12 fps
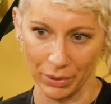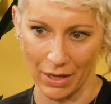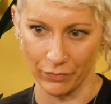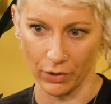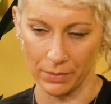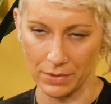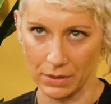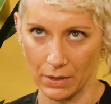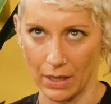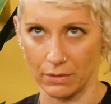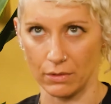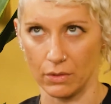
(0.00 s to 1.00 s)
platforms
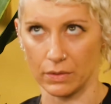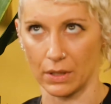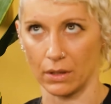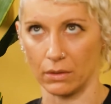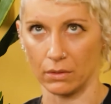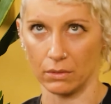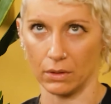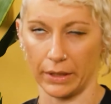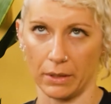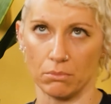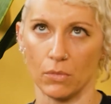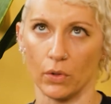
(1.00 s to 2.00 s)
and using
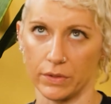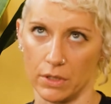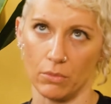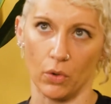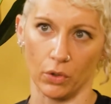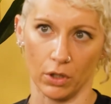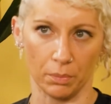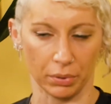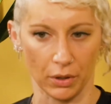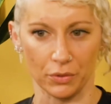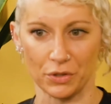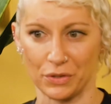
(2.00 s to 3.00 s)
like a multimodal
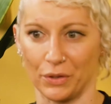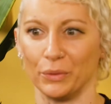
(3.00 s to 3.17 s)
approach.